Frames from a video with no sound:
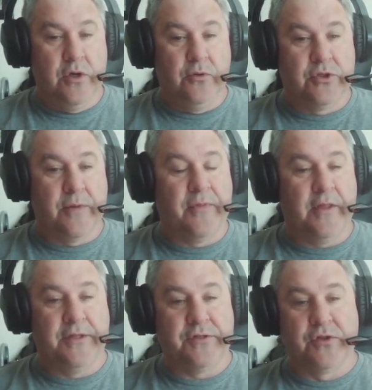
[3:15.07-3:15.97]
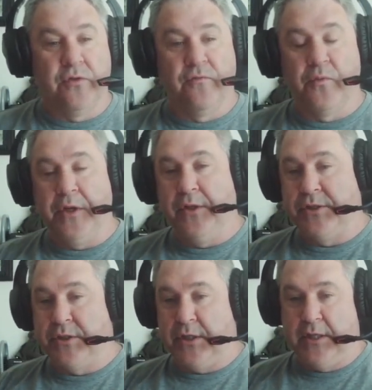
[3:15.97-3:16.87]
something that's sort of
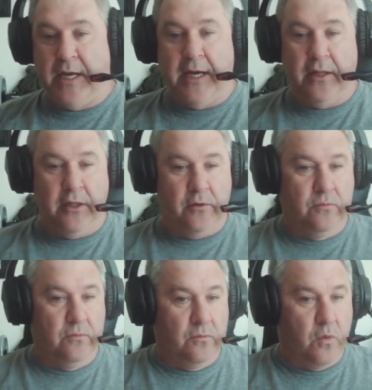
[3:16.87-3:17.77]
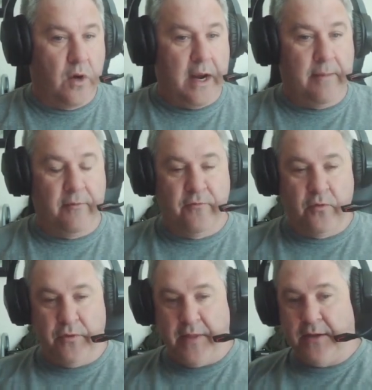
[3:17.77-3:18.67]
realistic and not like Warhammer
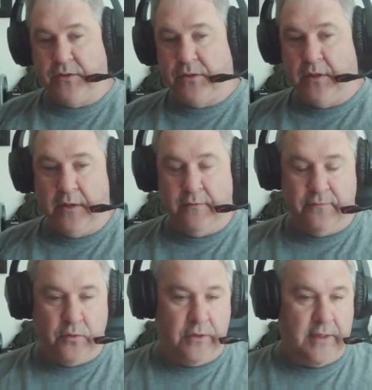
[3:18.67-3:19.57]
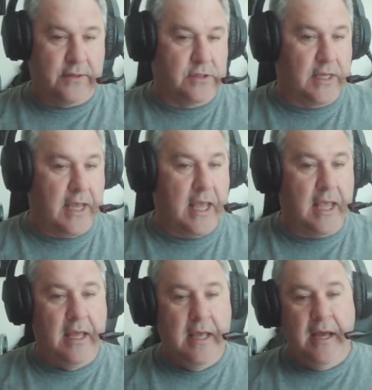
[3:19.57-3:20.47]
4000 40,000K,
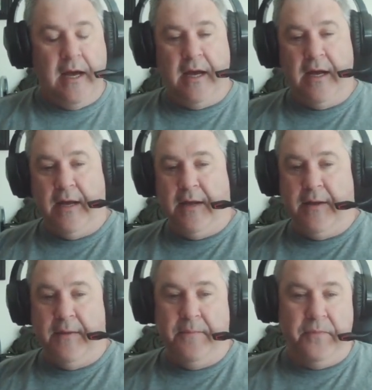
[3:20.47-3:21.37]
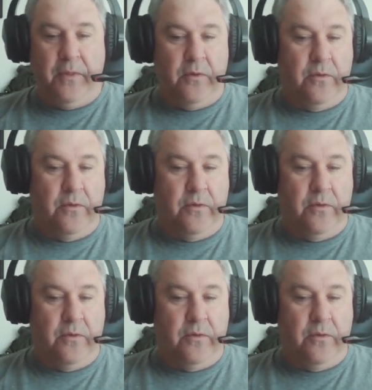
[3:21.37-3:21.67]
um